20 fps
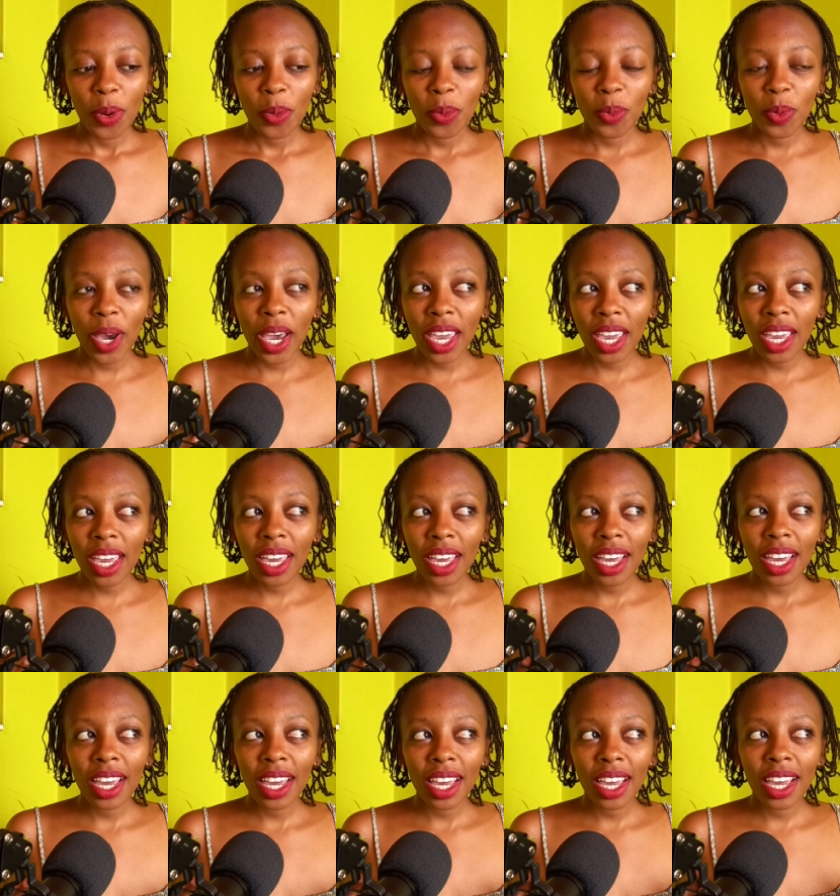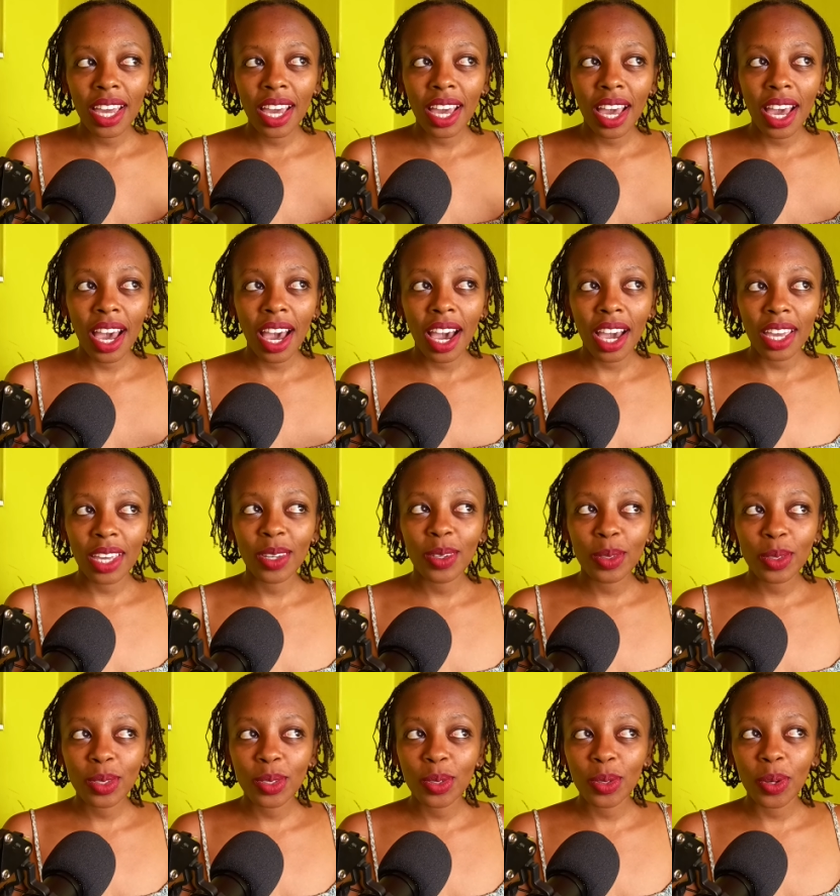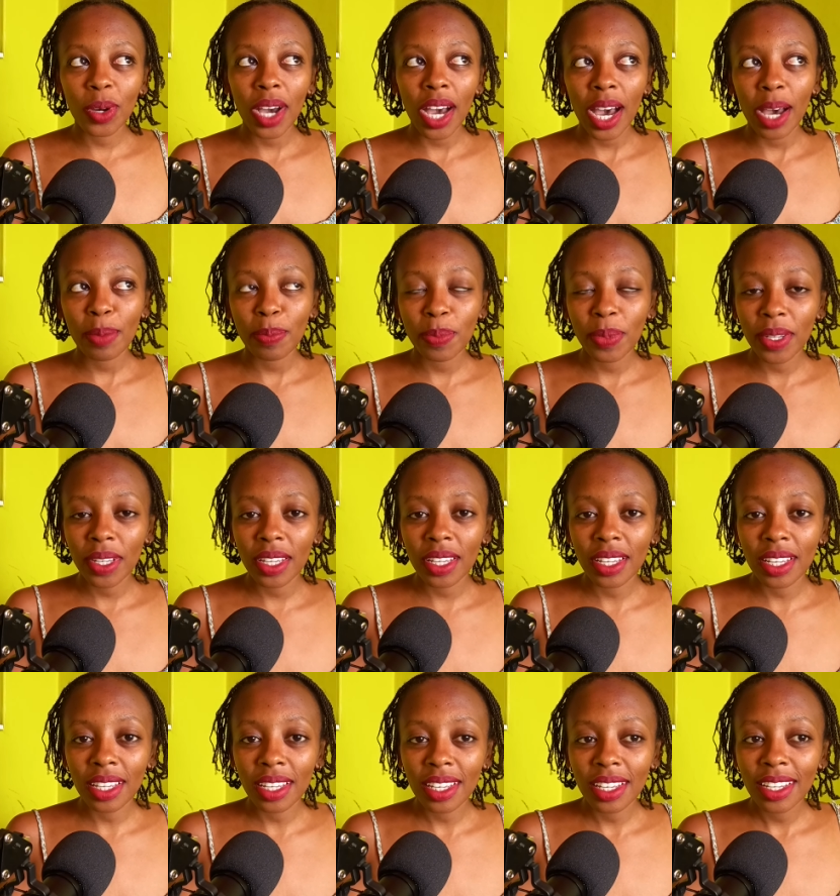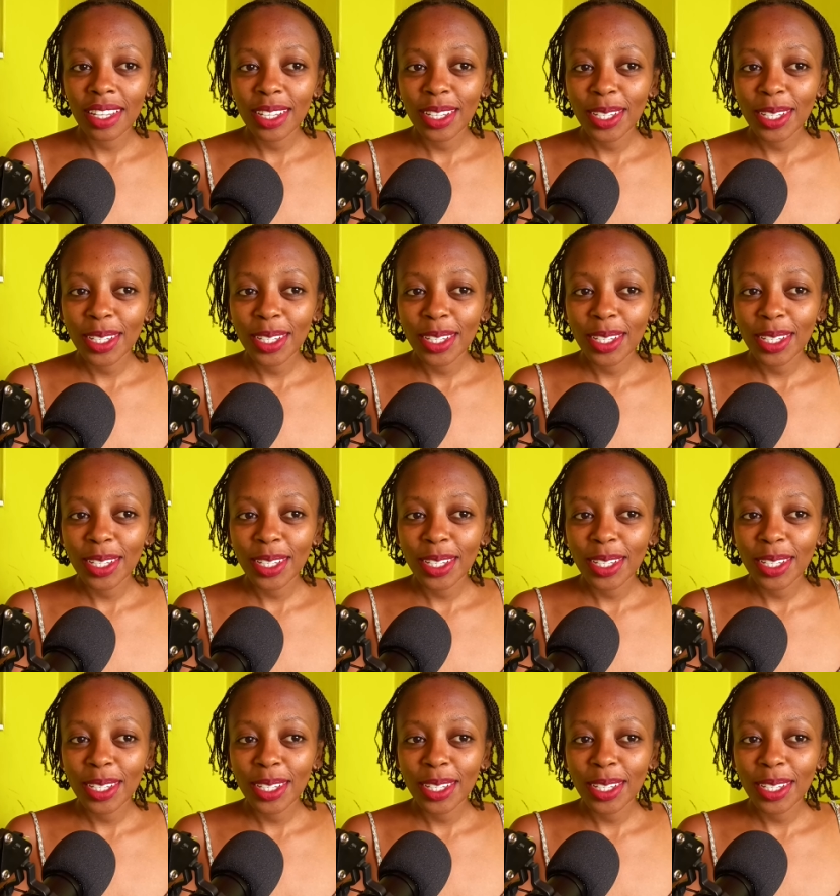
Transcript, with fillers: Why are you so happy